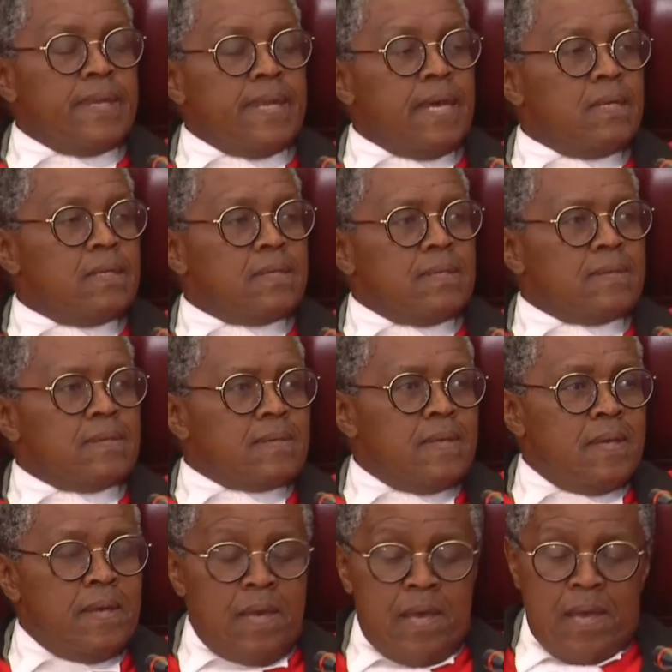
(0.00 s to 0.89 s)

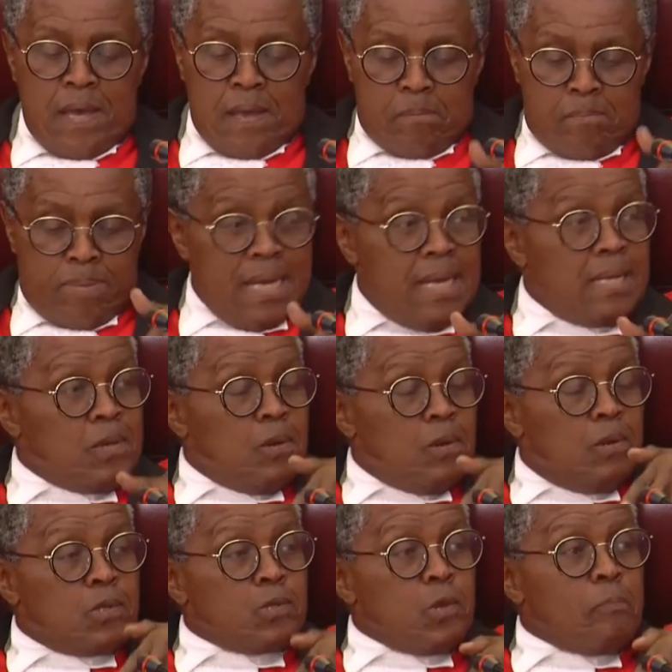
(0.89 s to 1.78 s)
analysis,
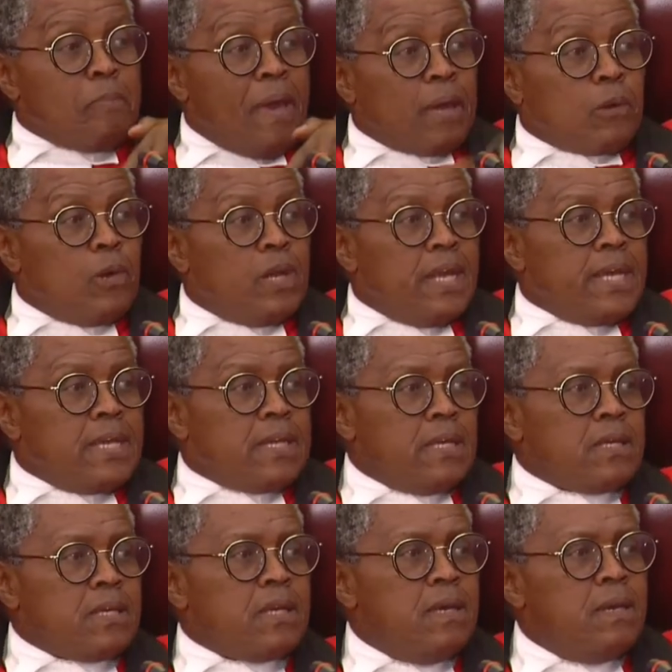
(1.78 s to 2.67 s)
blood also
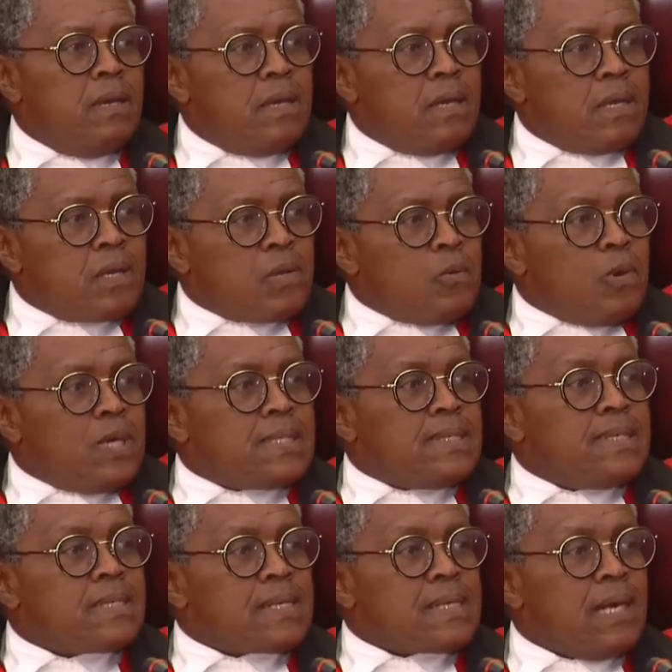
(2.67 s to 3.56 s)
percolated
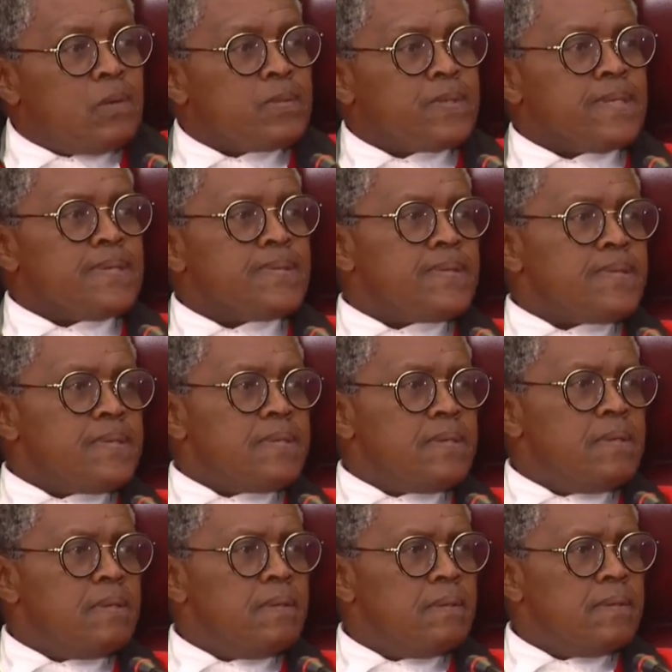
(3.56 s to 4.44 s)
towards his
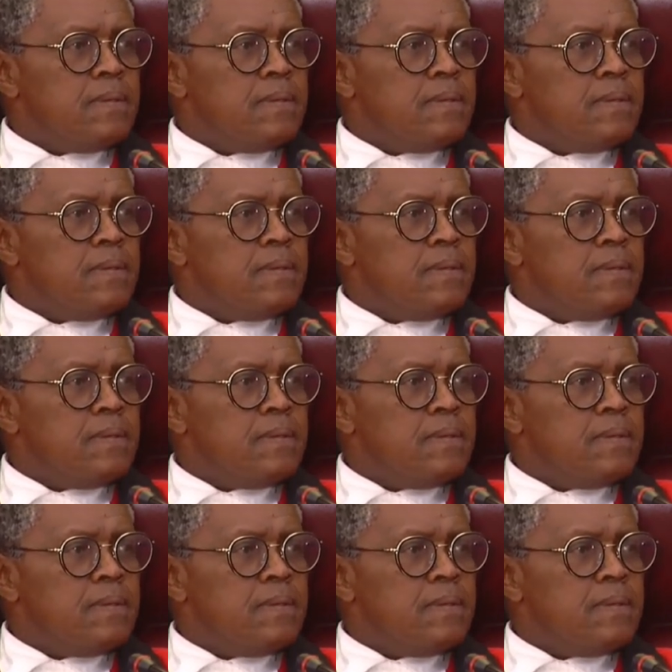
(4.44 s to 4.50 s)
trousers.